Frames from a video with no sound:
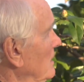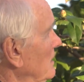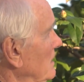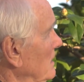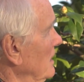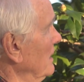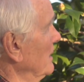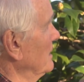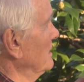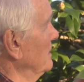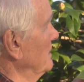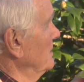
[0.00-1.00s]

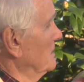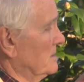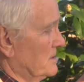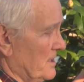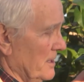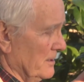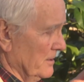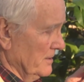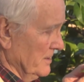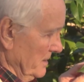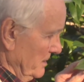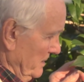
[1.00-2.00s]
Unlike the
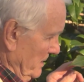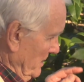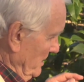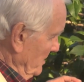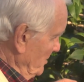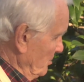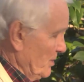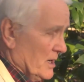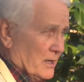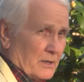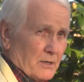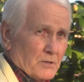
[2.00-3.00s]
standard
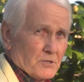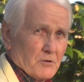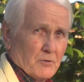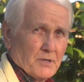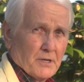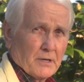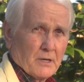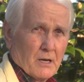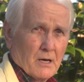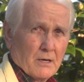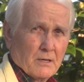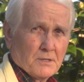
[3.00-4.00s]
japonicas or
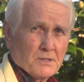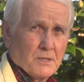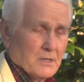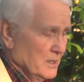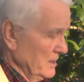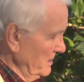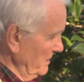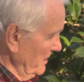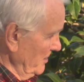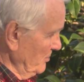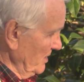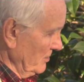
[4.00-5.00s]
reticulatas that
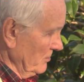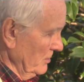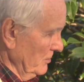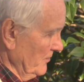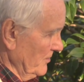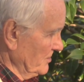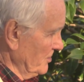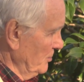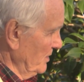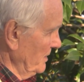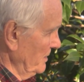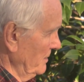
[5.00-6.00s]
have been grown for so
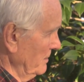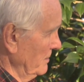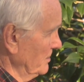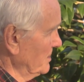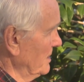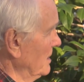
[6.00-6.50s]
many years,